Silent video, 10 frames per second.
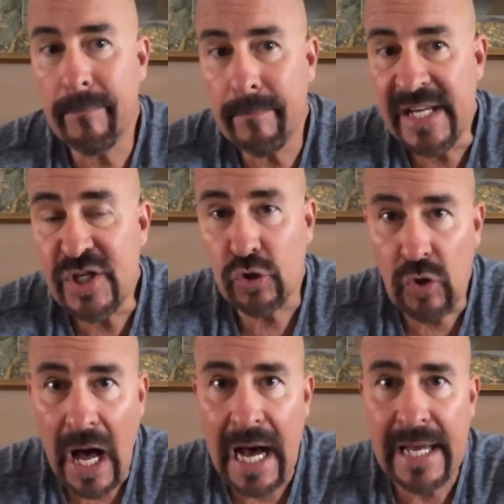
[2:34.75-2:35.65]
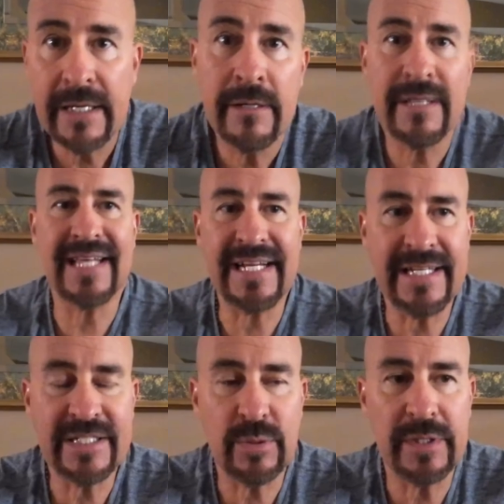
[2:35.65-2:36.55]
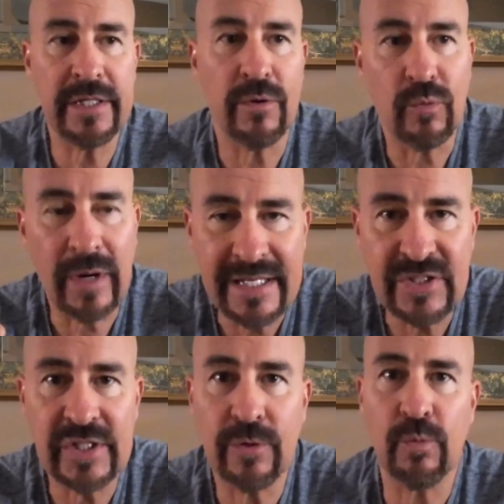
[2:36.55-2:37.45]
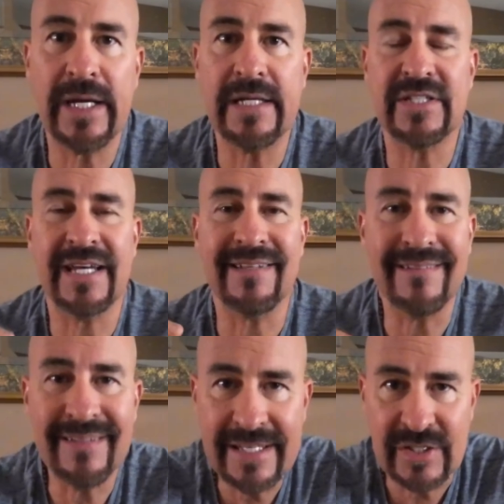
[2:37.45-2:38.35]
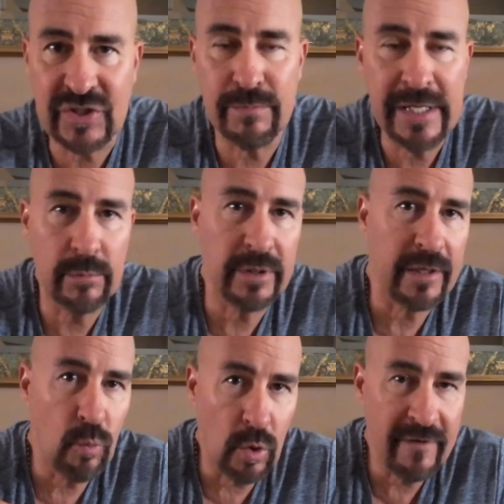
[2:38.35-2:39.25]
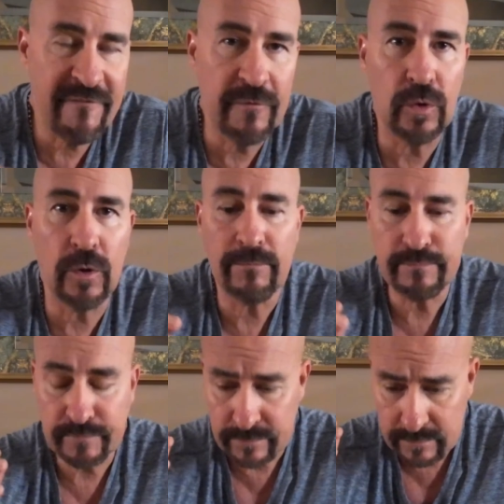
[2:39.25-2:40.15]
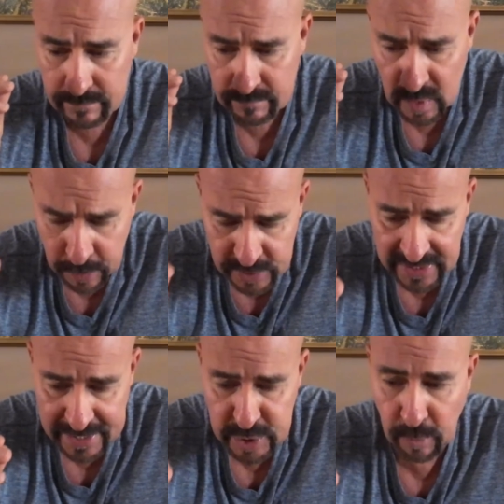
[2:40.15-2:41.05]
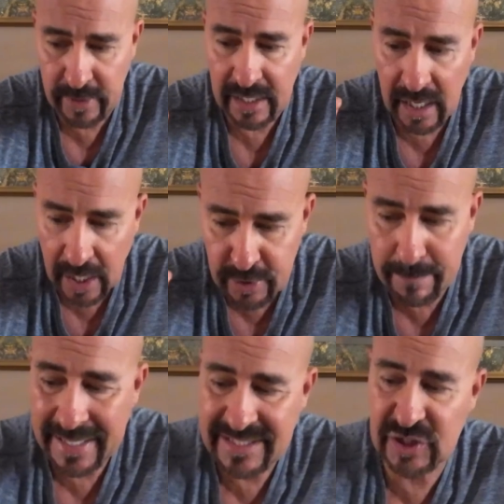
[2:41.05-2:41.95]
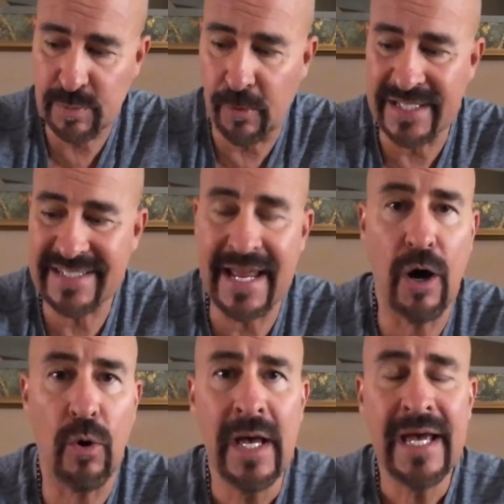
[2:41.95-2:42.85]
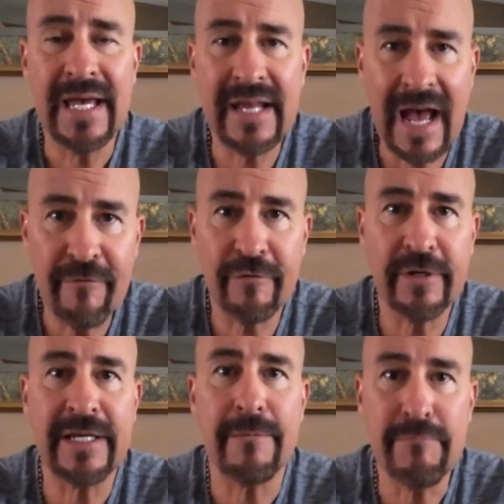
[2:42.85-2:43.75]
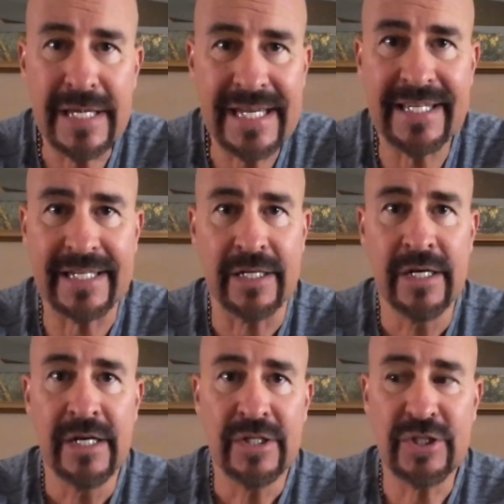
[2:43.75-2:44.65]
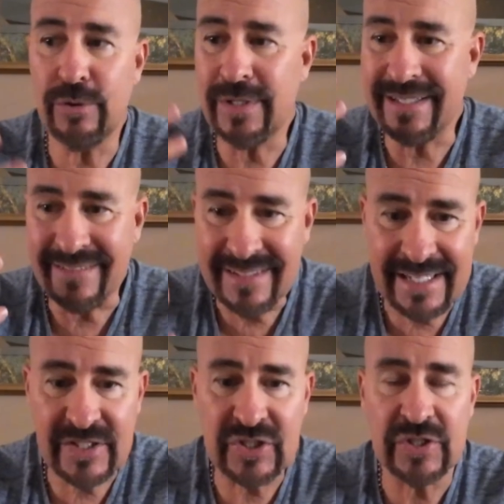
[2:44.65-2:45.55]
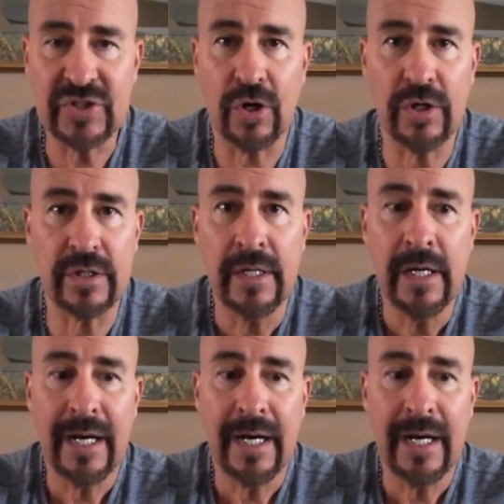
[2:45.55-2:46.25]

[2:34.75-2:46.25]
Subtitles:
in July. They need to be raising rates at least minimally one full percentage point, 100 basis points now at every meeting, to at least start